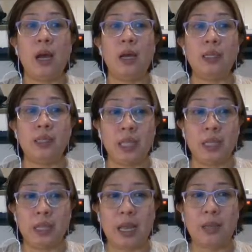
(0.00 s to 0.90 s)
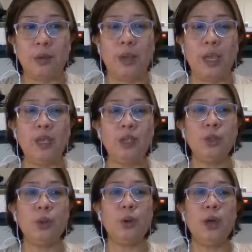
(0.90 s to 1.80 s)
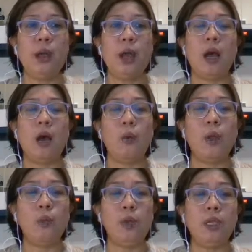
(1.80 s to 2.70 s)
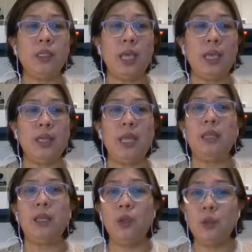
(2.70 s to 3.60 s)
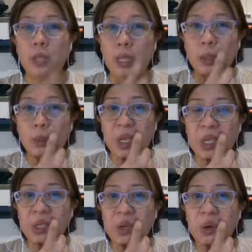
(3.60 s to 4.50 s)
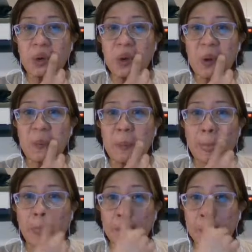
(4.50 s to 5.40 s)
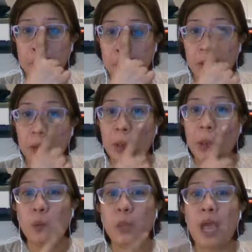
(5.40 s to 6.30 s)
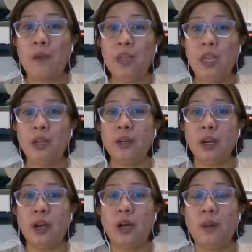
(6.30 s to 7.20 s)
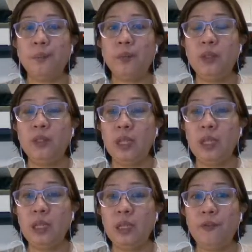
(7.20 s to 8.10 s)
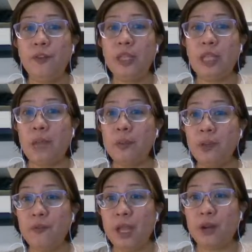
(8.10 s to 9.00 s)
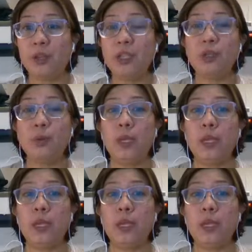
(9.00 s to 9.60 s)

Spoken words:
signal. Okay, so when we say data unit, okay, so we have here in the different types of errors. So we